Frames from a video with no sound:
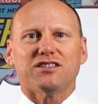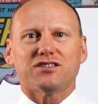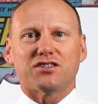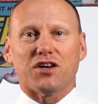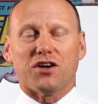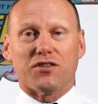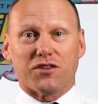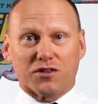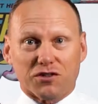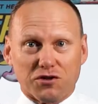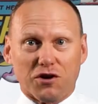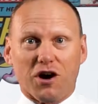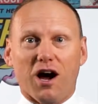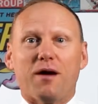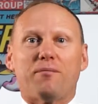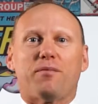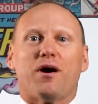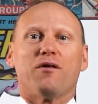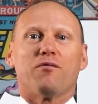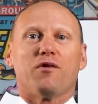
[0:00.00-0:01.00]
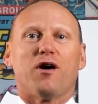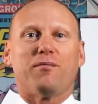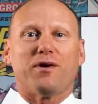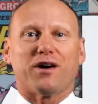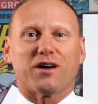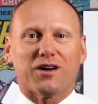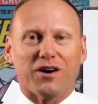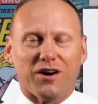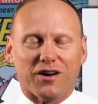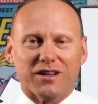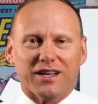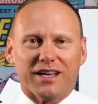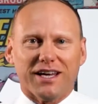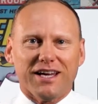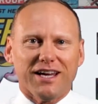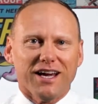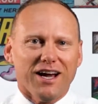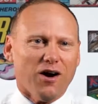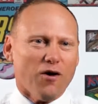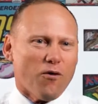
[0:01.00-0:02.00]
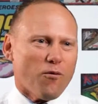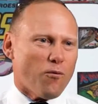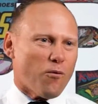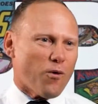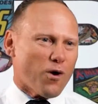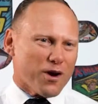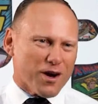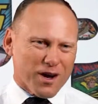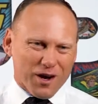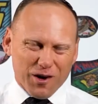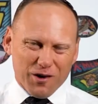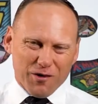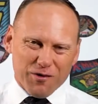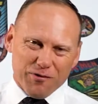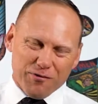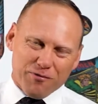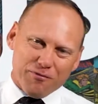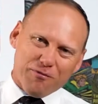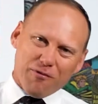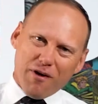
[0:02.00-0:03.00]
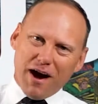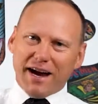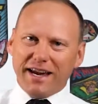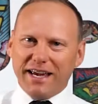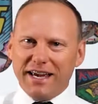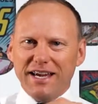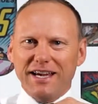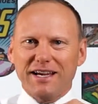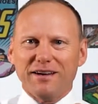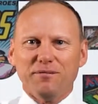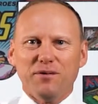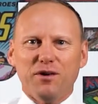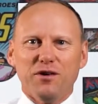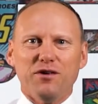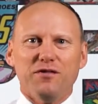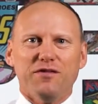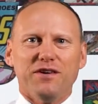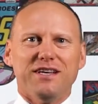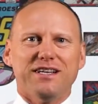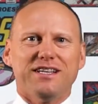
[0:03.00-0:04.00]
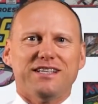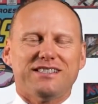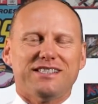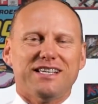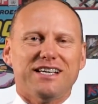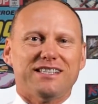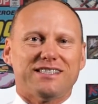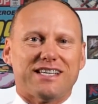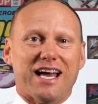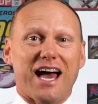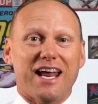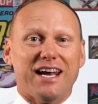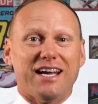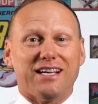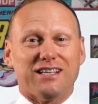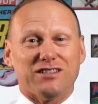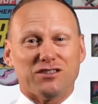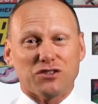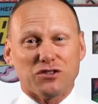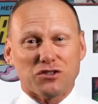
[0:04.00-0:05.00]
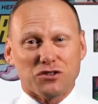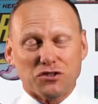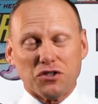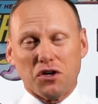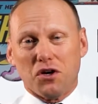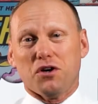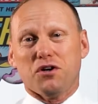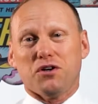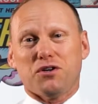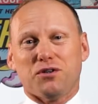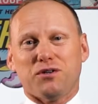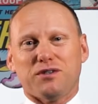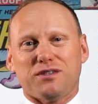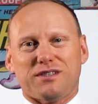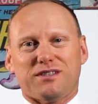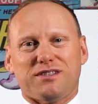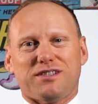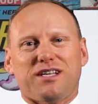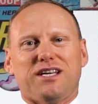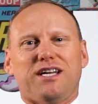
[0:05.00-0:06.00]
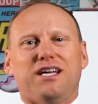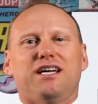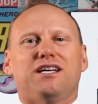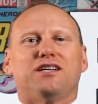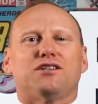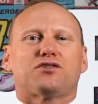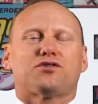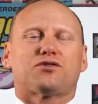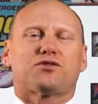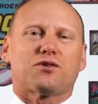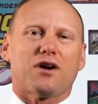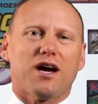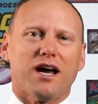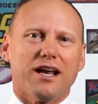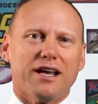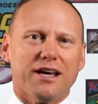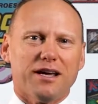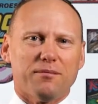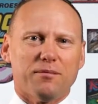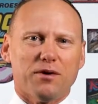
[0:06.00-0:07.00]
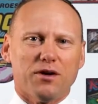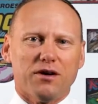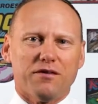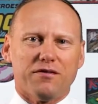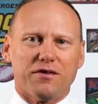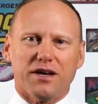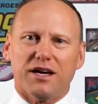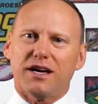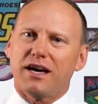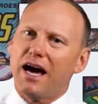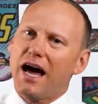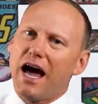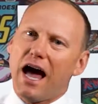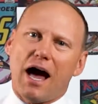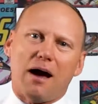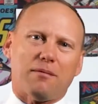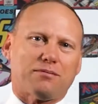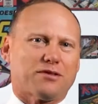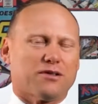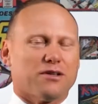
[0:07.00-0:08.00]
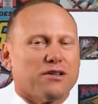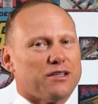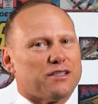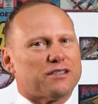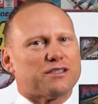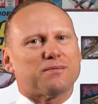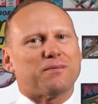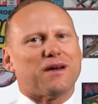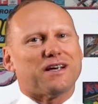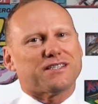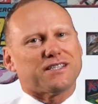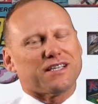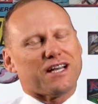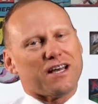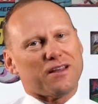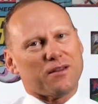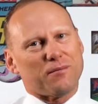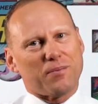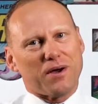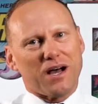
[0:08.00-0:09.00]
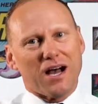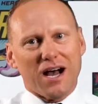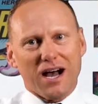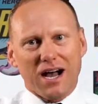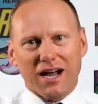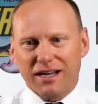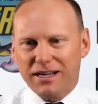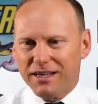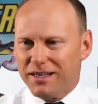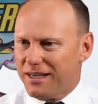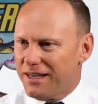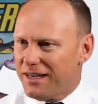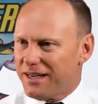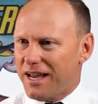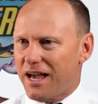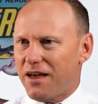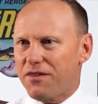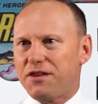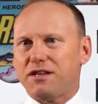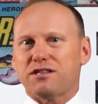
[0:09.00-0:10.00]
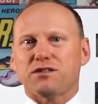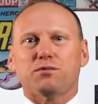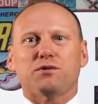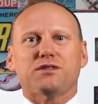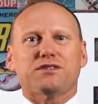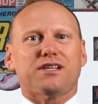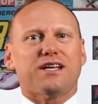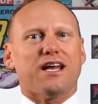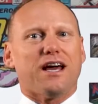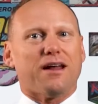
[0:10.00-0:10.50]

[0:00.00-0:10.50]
So The Dry by Robert Conley, what a cracking movie this is, and it's so good to see an Australian movie absolutely smashing out of the park. Now, this was an